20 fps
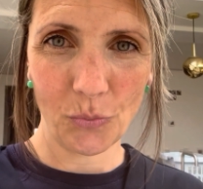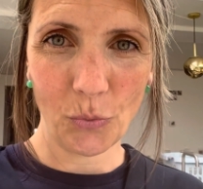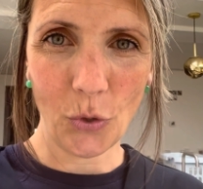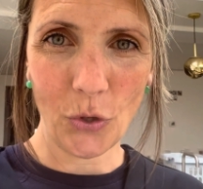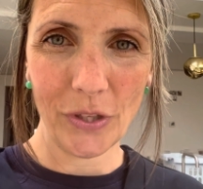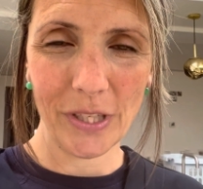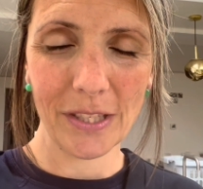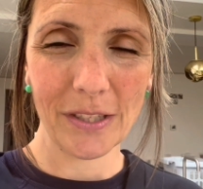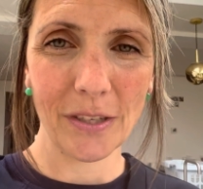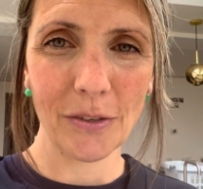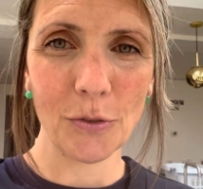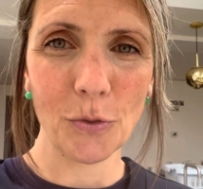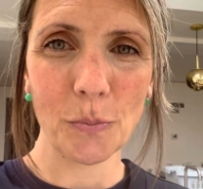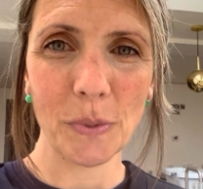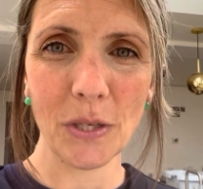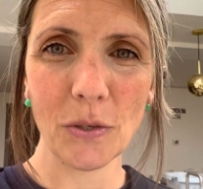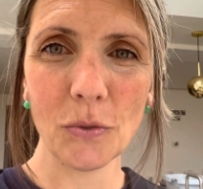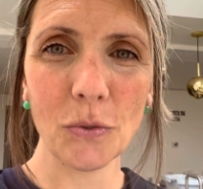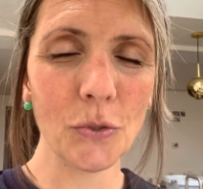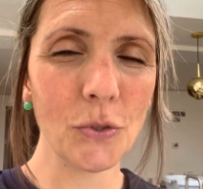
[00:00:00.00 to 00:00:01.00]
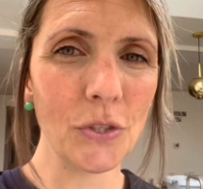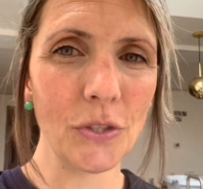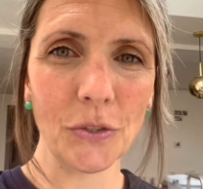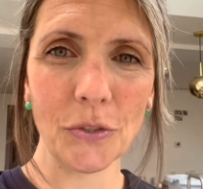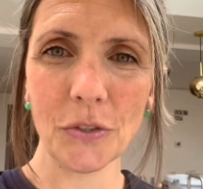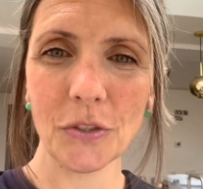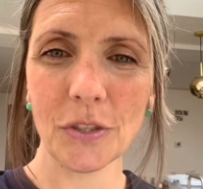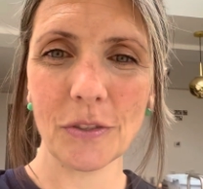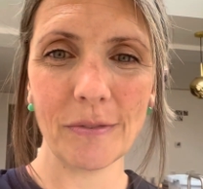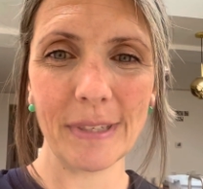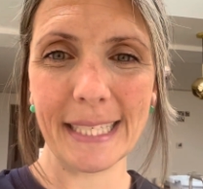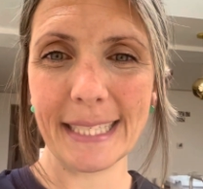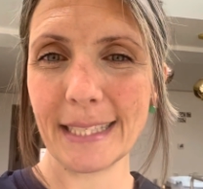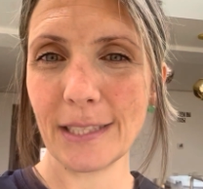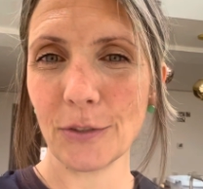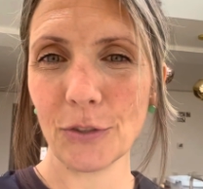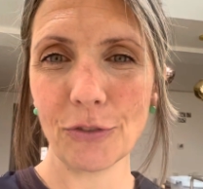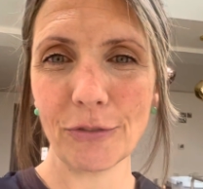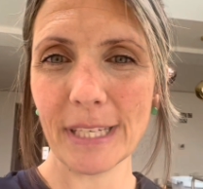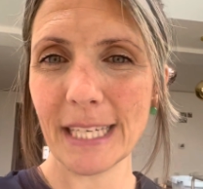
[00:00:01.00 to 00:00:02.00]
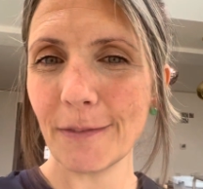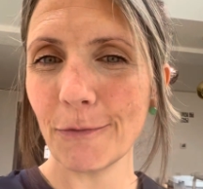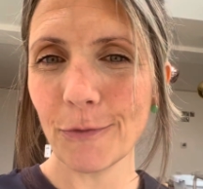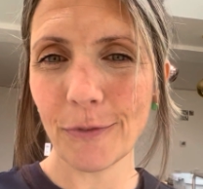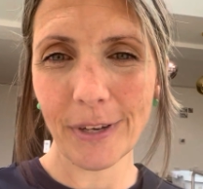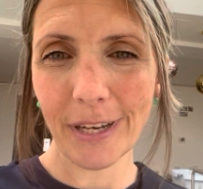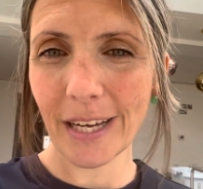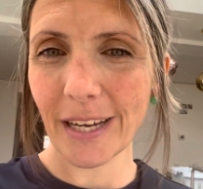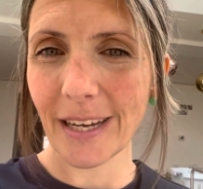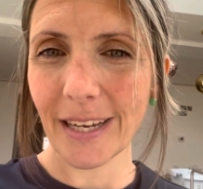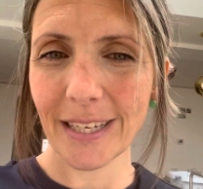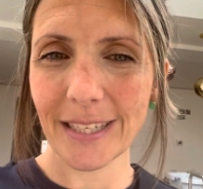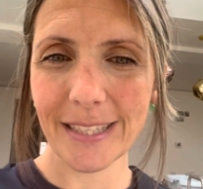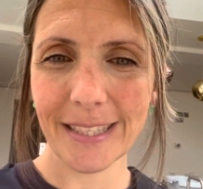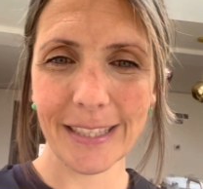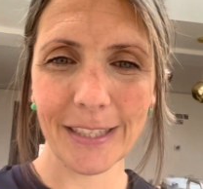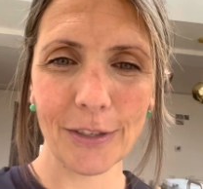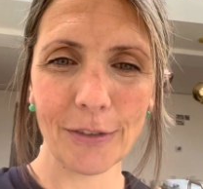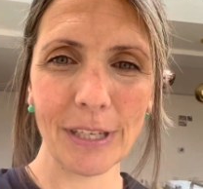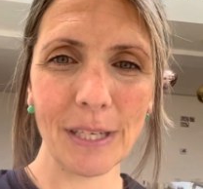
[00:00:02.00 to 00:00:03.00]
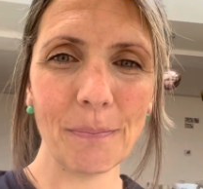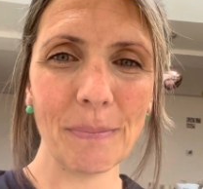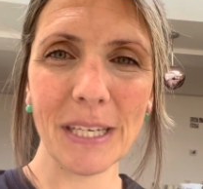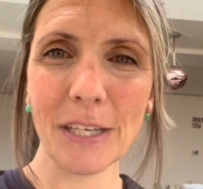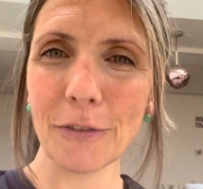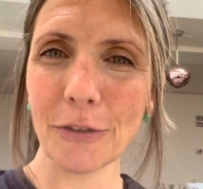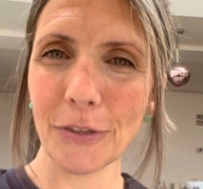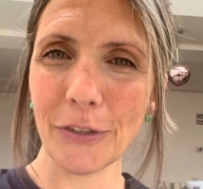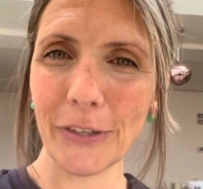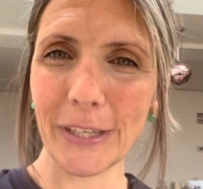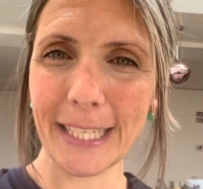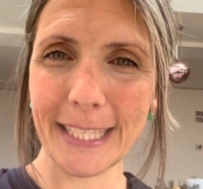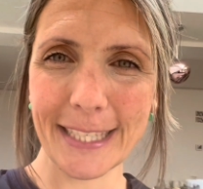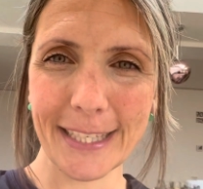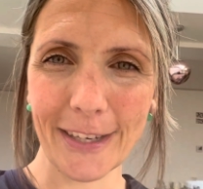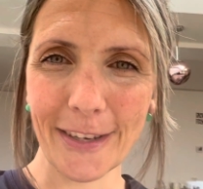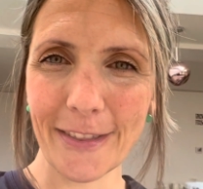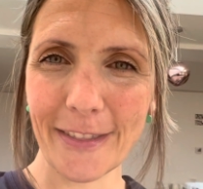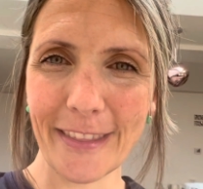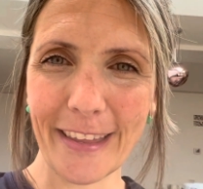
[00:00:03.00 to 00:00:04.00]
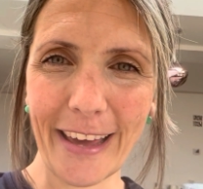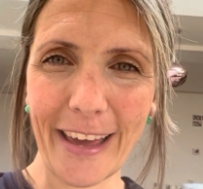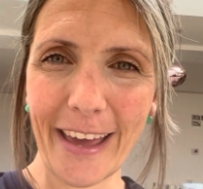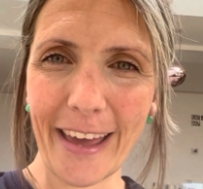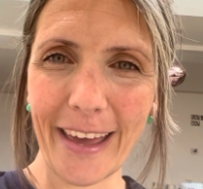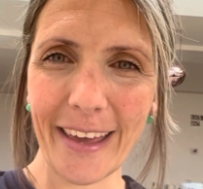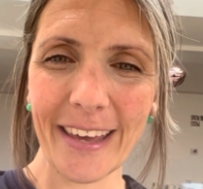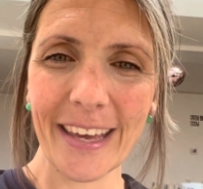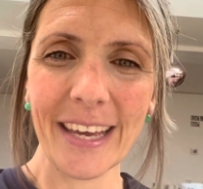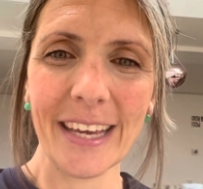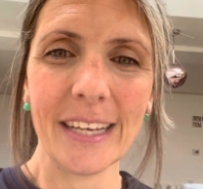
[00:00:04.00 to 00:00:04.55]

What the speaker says: wort, there's going to be all sorts of little green flies and creepy crawlies on there.